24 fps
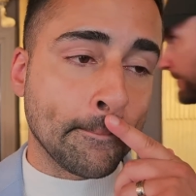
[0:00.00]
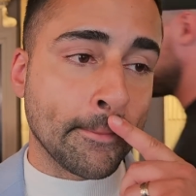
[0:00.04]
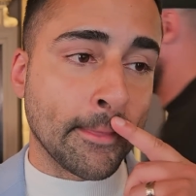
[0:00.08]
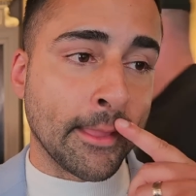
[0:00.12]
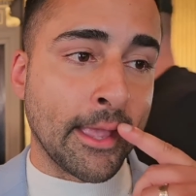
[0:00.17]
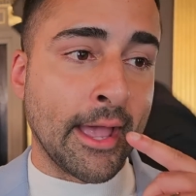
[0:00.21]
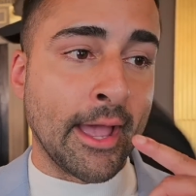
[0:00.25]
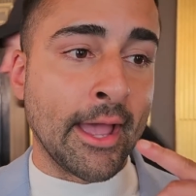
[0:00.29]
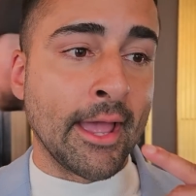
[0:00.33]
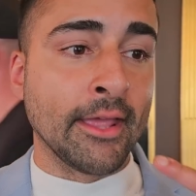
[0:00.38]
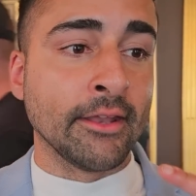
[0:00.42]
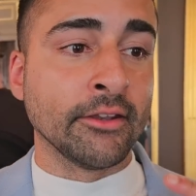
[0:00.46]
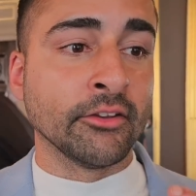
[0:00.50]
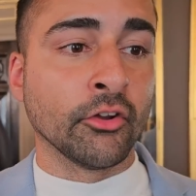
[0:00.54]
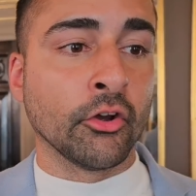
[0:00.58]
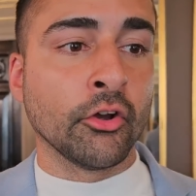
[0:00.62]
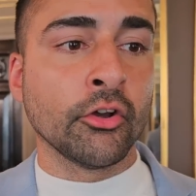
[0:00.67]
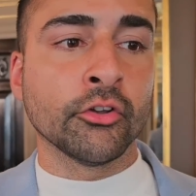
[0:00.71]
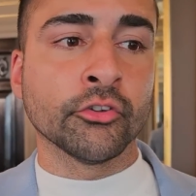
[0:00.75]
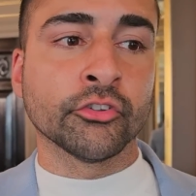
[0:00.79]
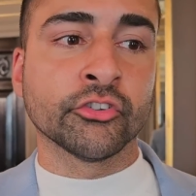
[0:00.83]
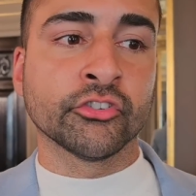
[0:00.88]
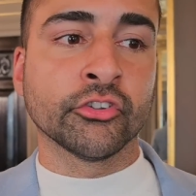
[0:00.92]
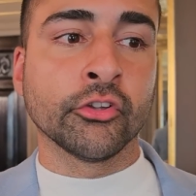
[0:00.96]
and I
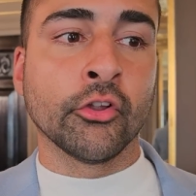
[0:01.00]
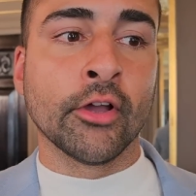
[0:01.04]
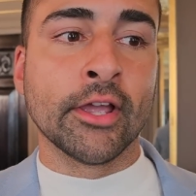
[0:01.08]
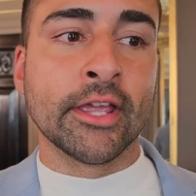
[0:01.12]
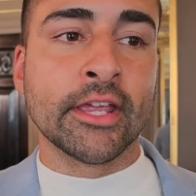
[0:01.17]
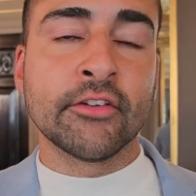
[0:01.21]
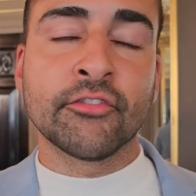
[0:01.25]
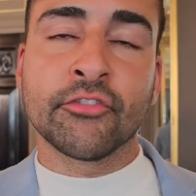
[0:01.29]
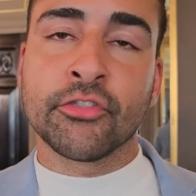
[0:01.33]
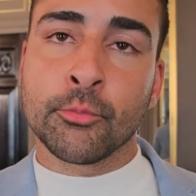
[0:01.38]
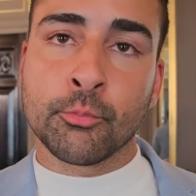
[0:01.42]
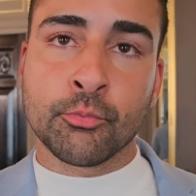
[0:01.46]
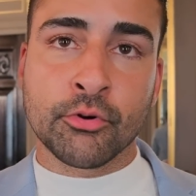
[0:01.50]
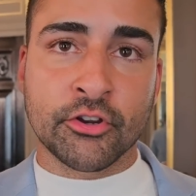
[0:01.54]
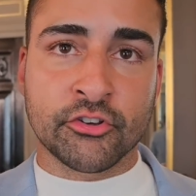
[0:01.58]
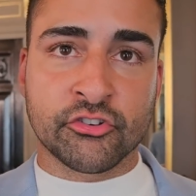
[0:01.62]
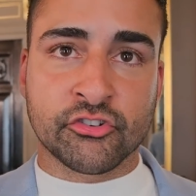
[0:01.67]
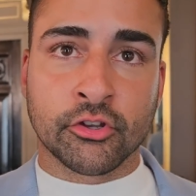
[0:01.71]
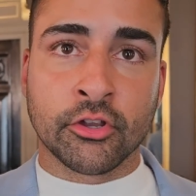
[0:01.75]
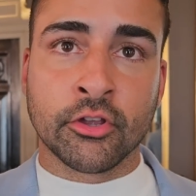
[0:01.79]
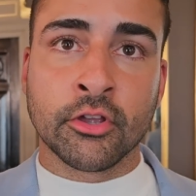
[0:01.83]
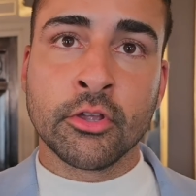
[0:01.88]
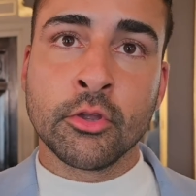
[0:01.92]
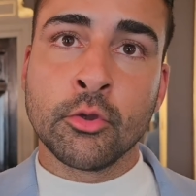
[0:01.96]
asked if the
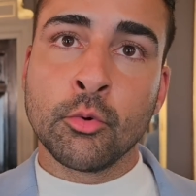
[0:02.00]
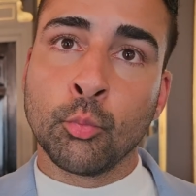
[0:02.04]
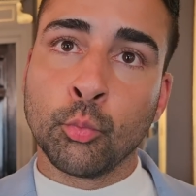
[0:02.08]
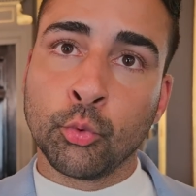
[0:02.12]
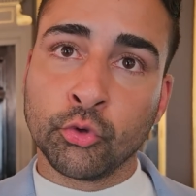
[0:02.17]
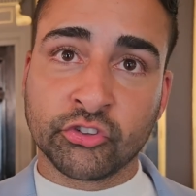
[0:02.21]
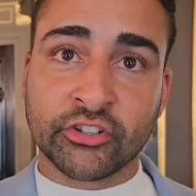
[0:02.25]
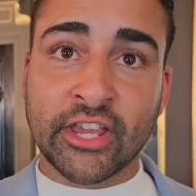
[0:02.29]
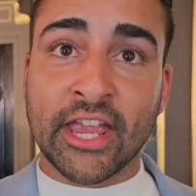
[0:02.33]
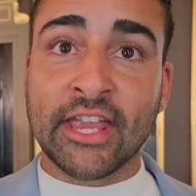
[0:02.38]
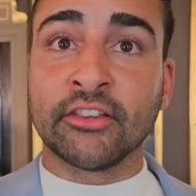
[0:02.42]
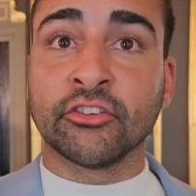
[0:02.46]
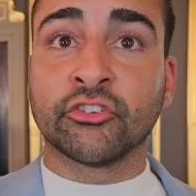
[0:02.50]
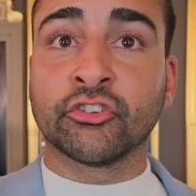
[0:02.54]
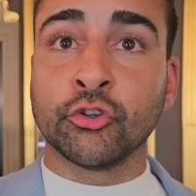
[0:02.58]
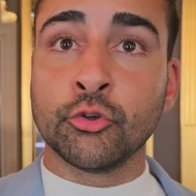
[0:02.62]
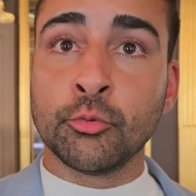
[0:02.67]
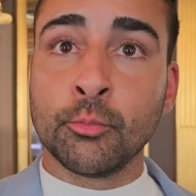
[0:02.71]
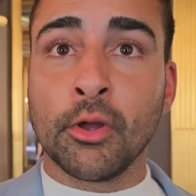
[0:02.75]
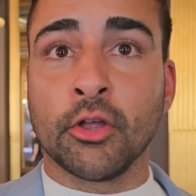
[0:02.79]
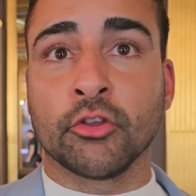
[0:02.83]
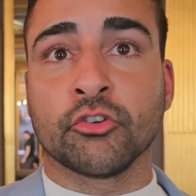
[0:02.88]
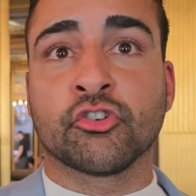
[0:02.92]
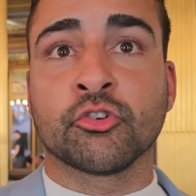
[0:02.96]
pressure was getting too
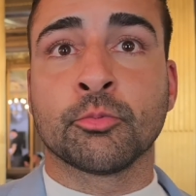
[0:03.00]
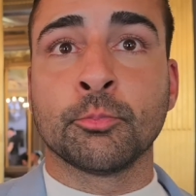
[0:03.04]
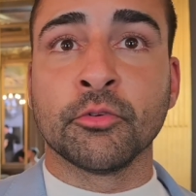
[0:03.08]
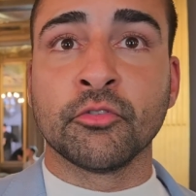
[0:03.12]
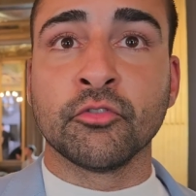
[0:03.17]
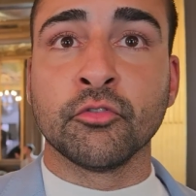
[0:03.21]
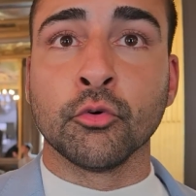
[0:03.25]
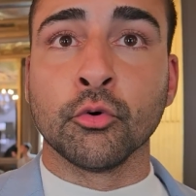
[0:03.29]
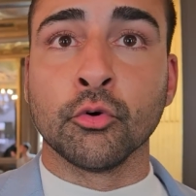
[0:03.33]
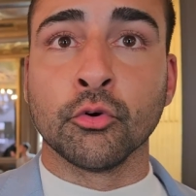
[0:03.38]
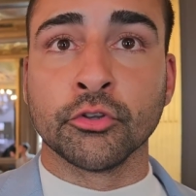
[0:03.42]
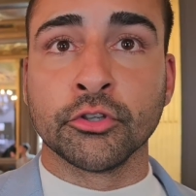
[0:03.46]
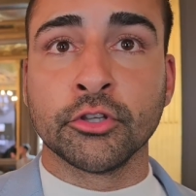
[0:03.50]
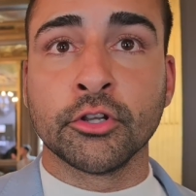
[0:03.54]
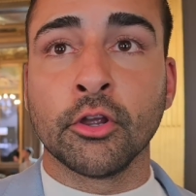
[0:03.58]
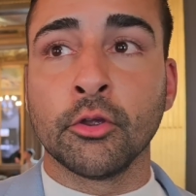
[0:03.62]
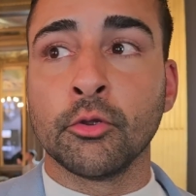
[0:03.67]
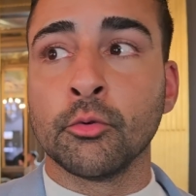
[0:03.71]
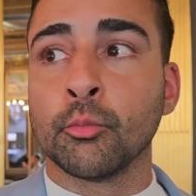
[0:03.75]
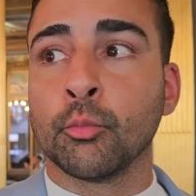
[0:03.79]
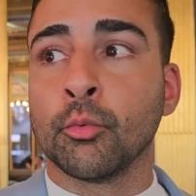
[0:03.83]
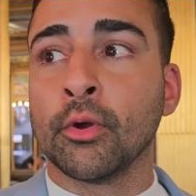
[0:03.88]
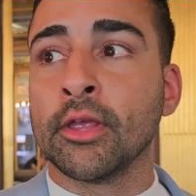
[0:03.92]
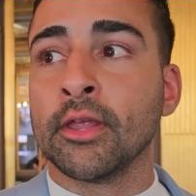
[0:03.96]
much before,
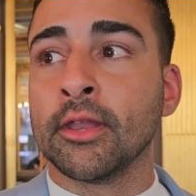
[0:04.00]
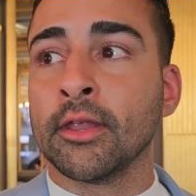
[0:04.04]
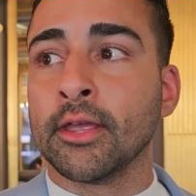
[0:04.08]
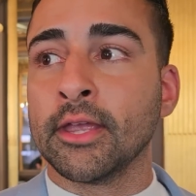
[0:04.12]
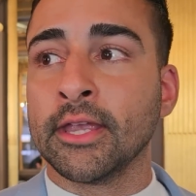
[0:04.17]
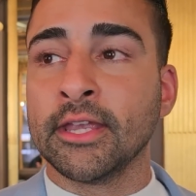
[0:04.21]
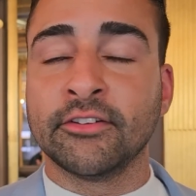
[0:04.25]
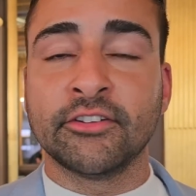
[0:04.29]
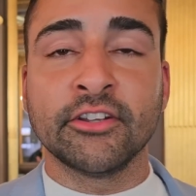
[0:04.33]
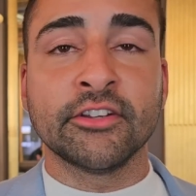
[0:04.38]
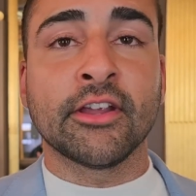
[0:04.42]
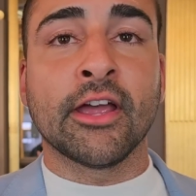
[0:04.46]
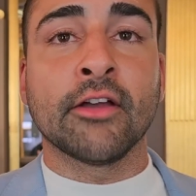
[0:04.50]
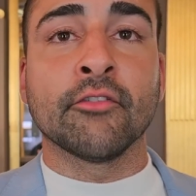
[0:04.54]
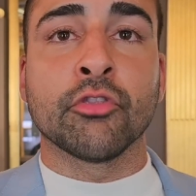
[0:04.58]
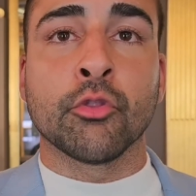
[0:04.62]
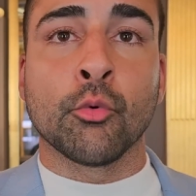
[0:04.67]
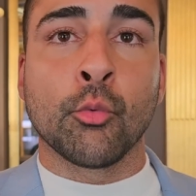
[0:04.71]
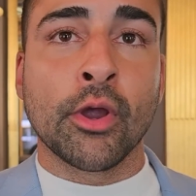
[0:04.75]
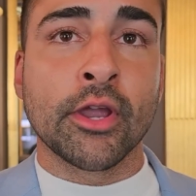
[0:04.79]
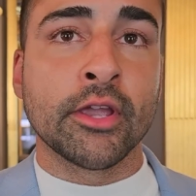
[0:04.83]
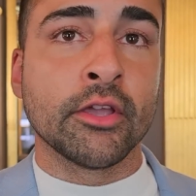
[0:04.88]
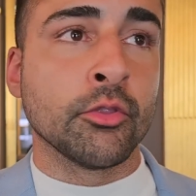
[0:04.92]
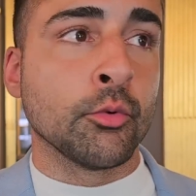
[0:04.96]
where he did have the
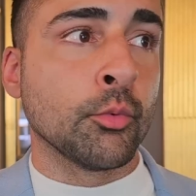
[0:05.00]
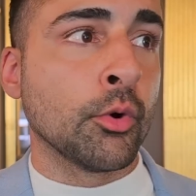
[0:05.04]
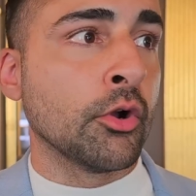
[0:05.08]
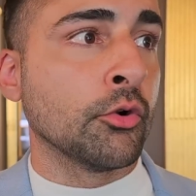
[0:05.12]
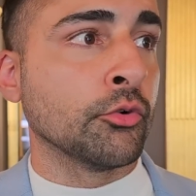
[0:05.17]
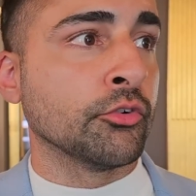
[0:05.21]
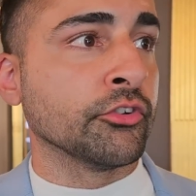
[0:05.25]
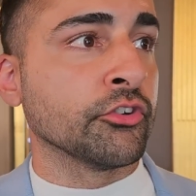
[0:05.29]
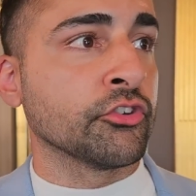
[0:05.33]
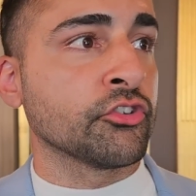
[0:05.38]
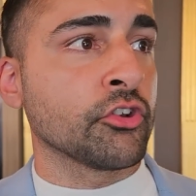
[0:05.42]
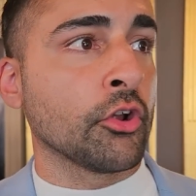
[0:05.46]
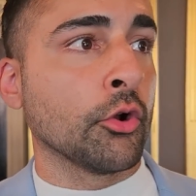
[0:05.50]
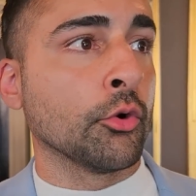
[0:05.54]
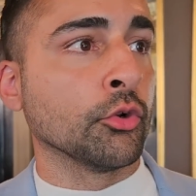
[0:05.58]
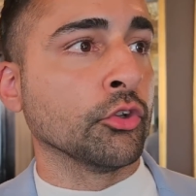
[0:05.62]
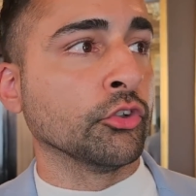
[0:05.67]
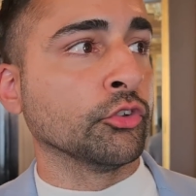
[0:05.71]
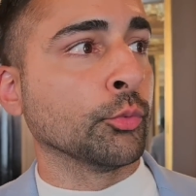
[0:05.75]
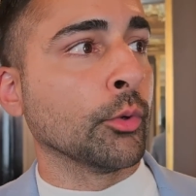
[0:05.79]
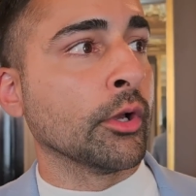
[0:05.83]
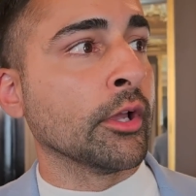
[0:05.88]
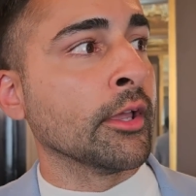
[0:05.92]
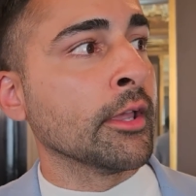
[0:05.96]
weight of the world on his shoulders,
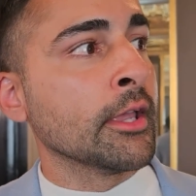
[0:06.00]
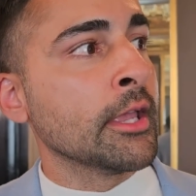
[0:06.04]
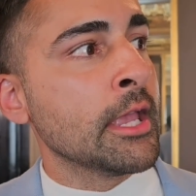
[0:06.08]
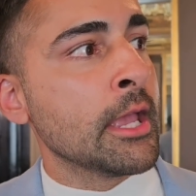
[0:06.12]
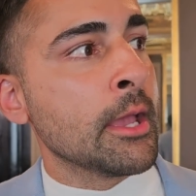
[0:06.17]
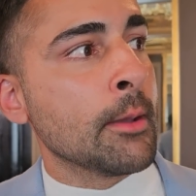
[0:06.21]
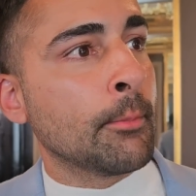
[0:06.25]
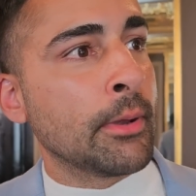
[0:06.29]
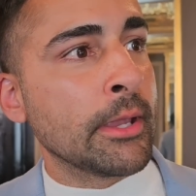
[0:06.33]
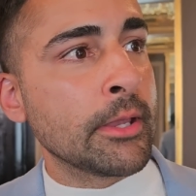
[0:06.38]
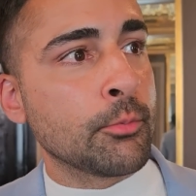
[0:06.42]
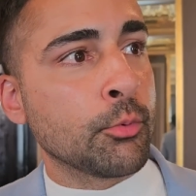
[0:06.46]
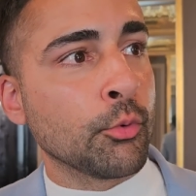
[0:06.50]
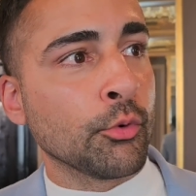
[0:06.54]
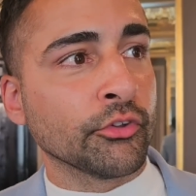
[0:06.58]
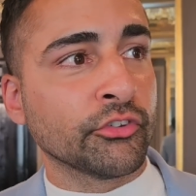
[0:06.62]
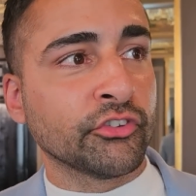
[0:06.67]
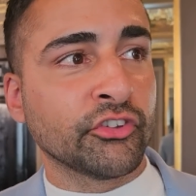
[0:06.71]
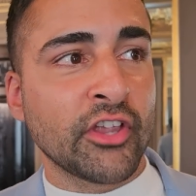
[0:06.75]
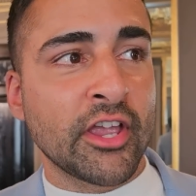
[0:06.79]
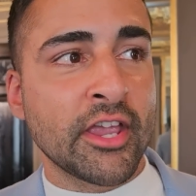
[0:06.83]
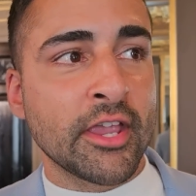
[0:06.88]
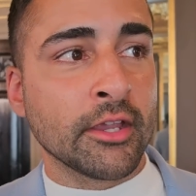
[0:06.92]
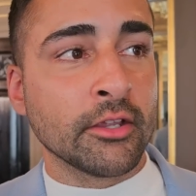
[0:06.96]
where people were
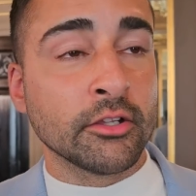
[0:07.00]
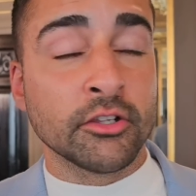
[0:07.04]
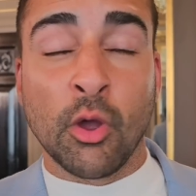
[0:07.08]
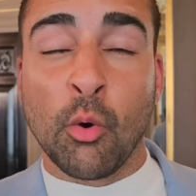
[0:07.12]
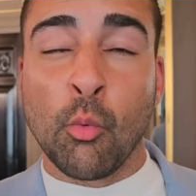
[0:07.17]
saying,